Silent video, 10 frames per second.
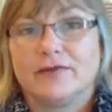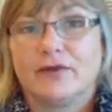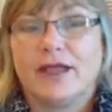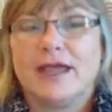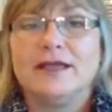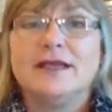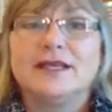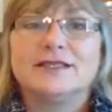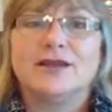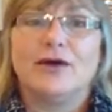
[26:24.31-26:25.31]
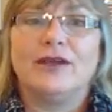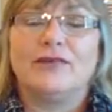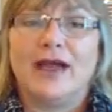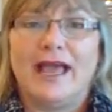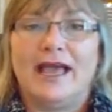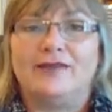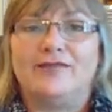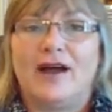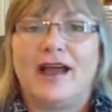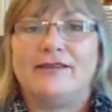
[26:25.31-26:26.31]
Okay, so if I
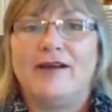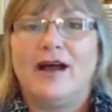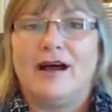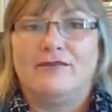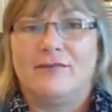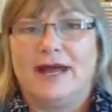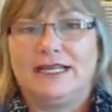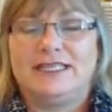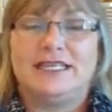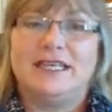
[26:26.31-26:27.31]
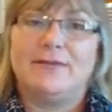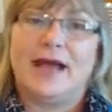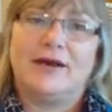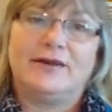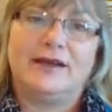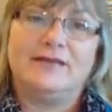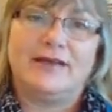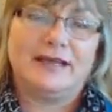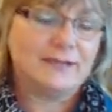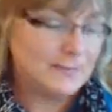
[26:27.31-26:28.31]
had 5 of my team out at an
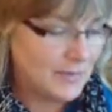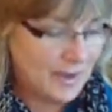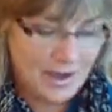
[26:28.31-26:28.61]
event,